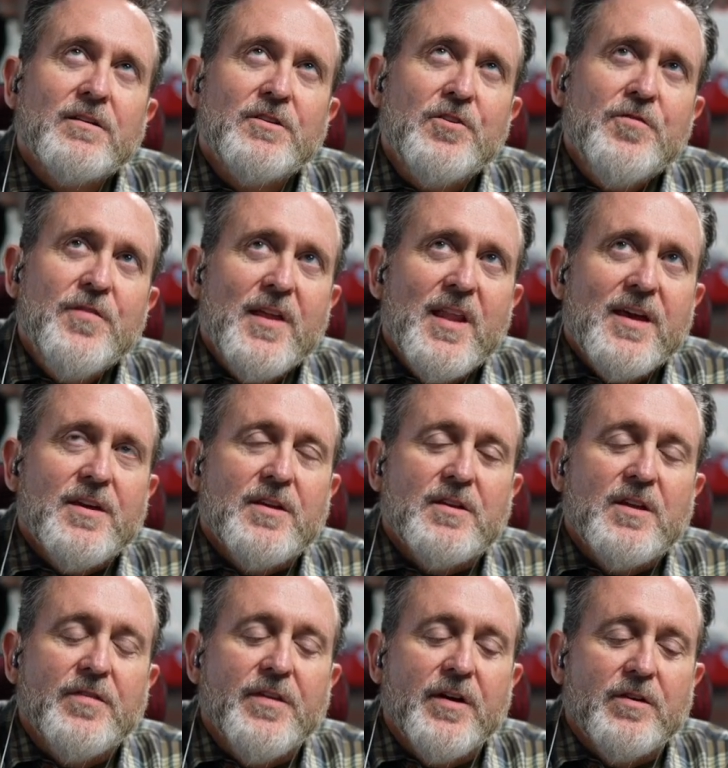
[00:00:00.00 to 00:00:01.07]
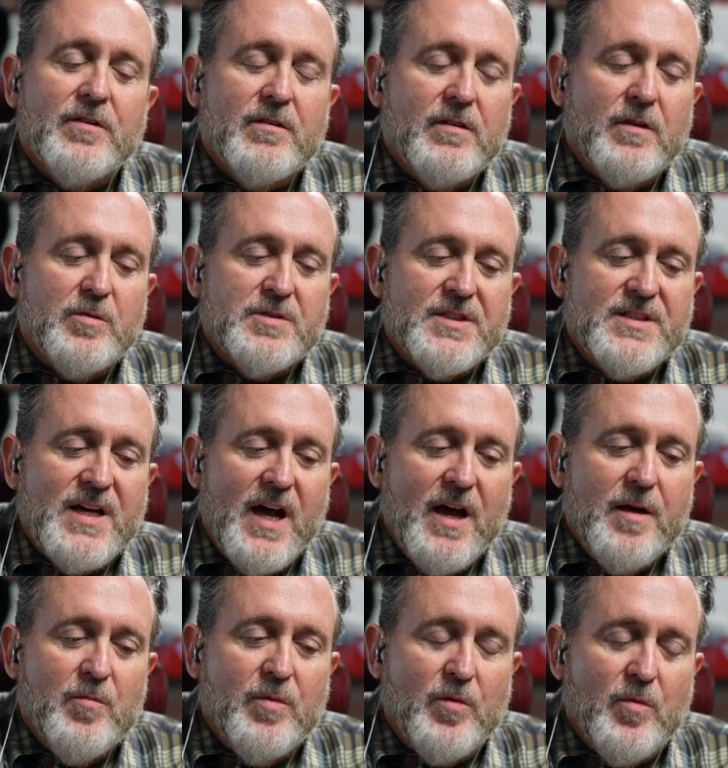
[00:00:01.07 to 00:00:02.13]
Do you feel like it, it, there, there was a
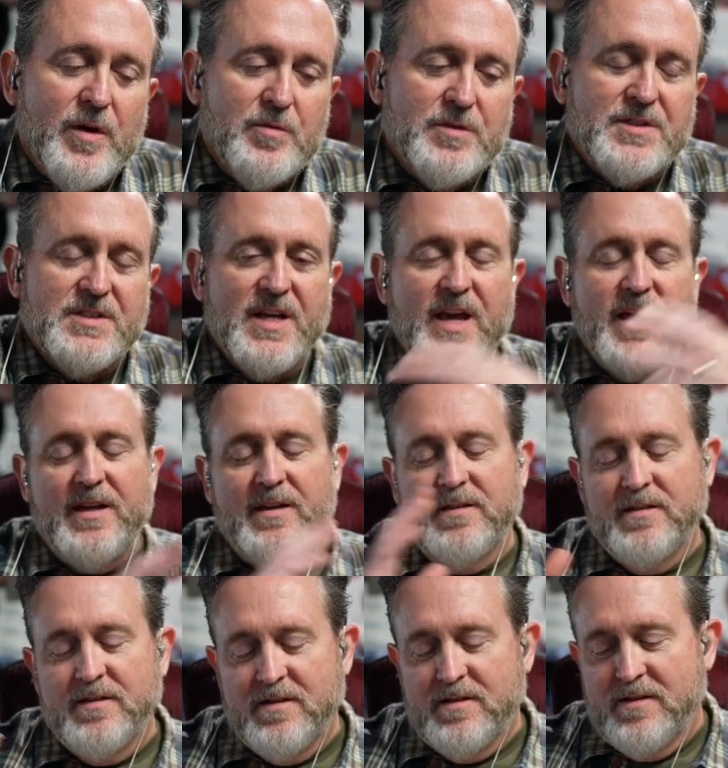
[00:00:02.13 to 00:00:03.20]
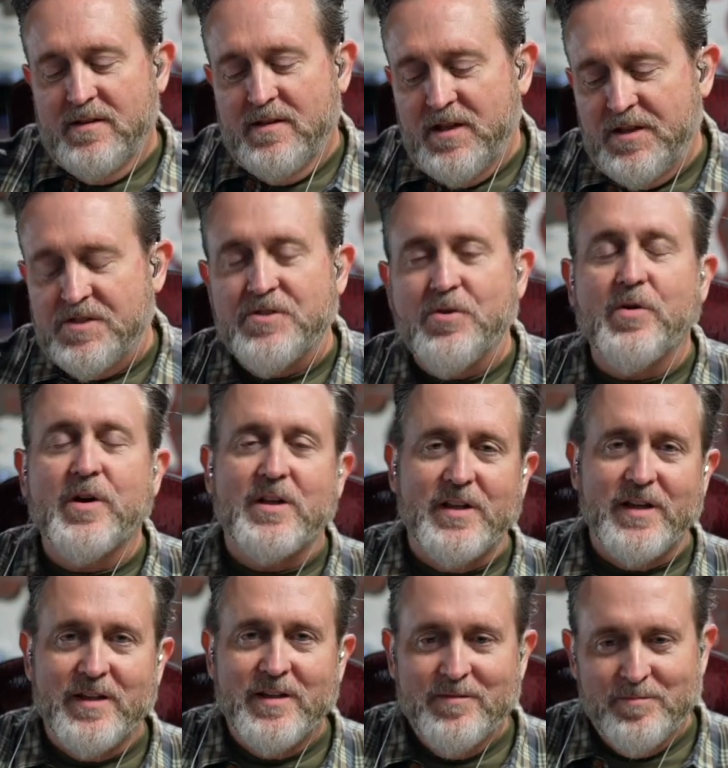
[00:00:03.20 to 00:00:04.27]
time when we would say
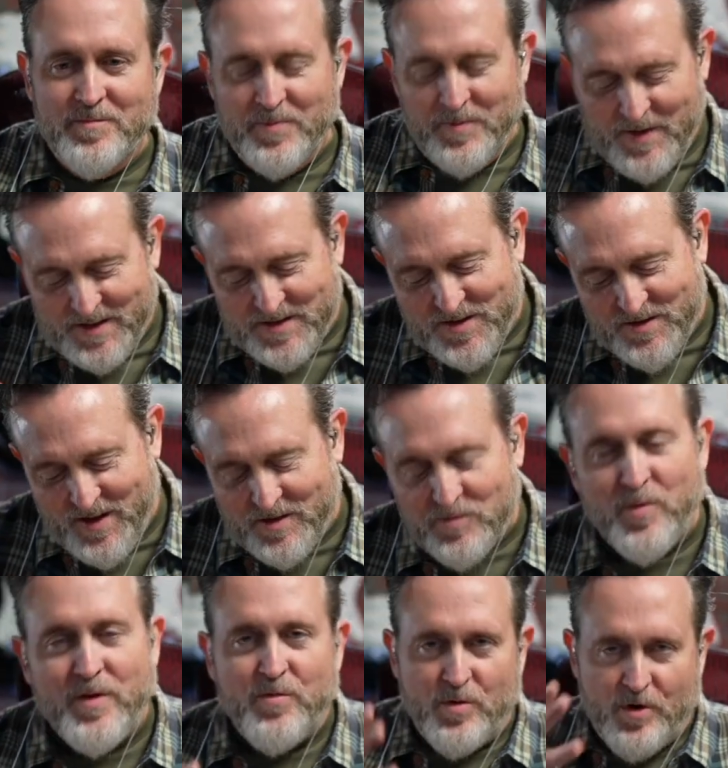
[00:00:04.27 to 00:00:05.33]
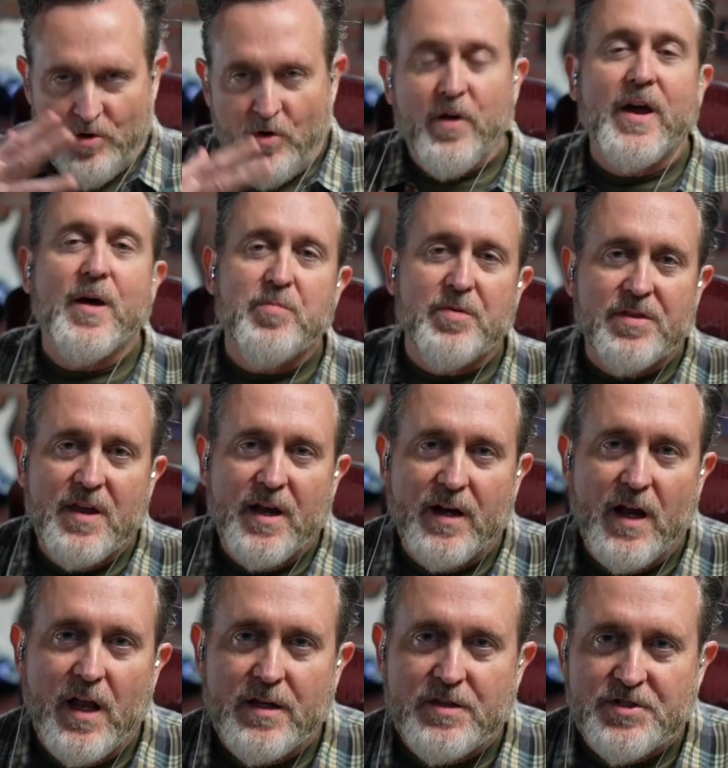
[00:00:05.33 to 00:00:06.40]
historically, as, as we were growing up with
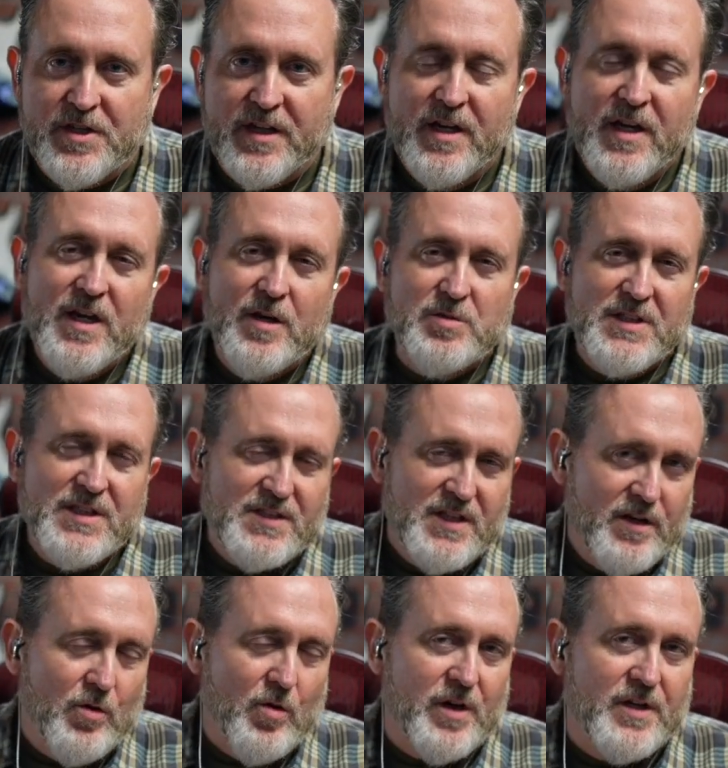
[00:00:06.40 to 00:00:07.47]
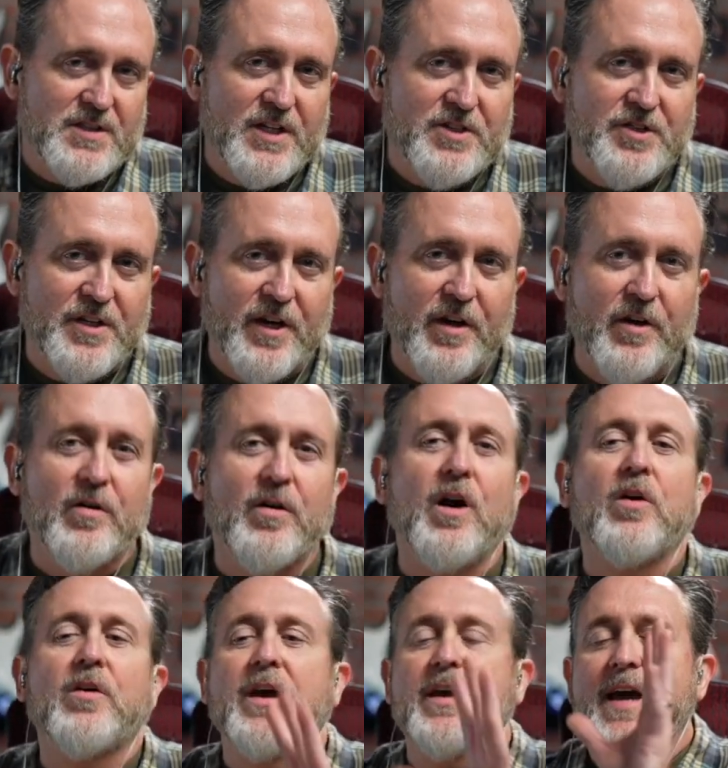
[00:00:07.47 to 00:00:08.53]
technology, it was easy in an organization to go,
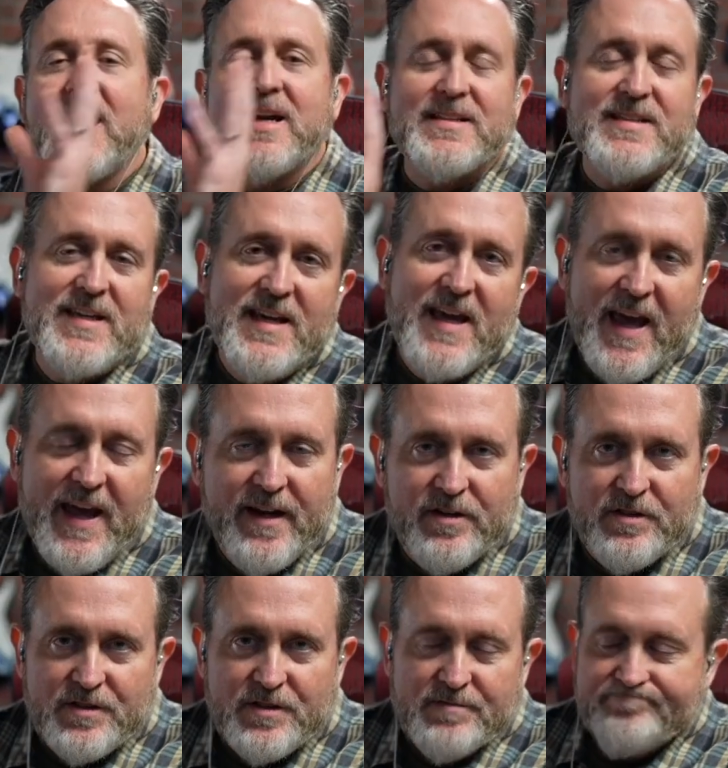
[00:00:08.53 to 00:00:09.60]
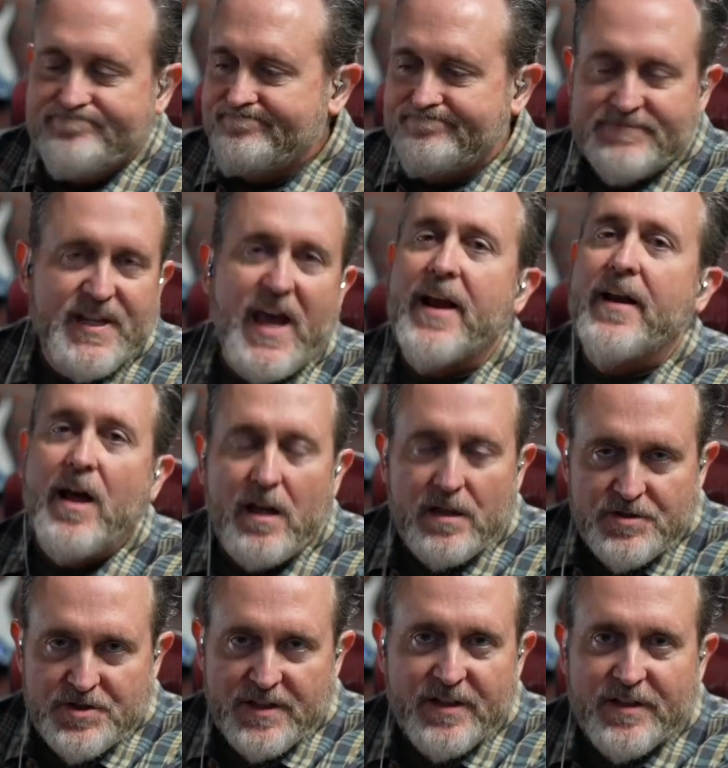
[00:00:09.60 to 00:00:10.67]
okay, IT handles
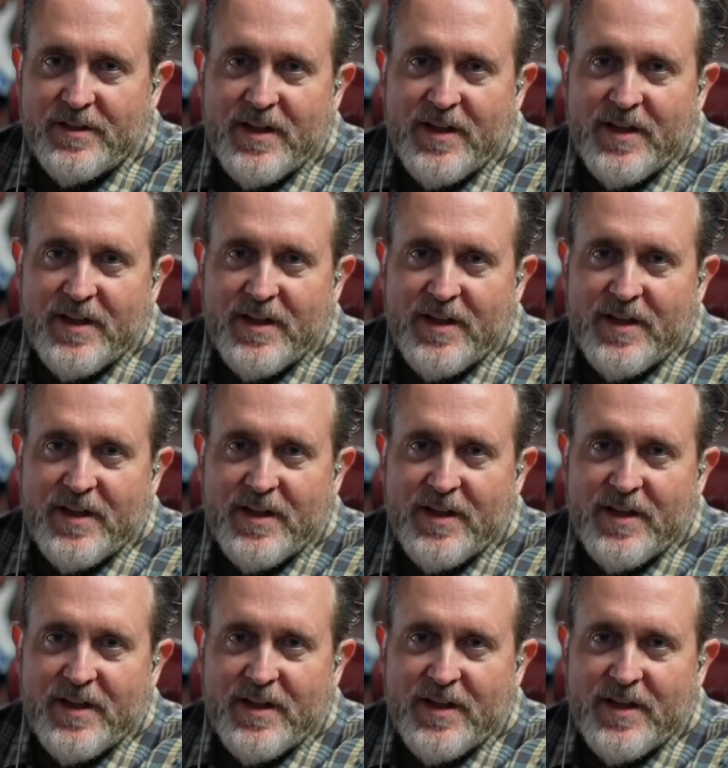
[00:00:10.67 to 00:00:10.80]
technology in a